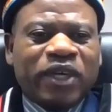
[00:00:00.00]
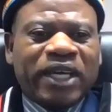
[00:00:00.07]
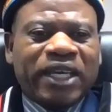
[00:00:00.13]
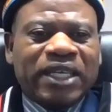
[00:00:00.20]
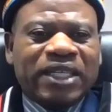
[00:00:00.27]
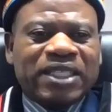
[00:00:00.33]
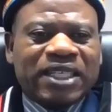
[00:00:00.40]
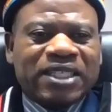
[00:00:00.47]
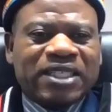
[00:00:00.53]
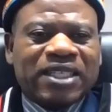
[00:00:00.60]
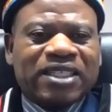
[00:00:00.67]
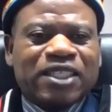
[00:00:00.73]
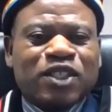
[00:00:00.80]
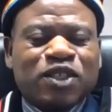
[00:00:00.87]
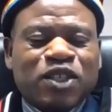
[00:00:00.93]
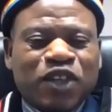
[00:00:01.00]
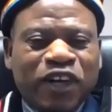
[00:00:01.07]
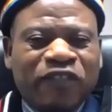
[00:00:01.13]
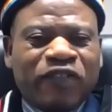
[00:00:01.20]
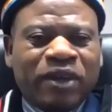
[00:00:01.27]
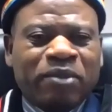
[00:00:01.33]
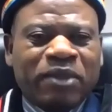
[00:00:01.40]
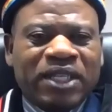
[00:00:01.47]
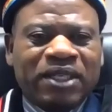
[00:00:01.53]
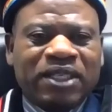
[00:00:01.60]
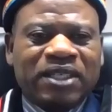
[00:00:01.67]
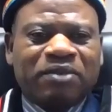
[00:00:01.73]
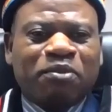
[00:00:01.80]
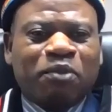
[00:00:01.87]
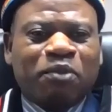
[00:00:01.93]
We are indebted to your family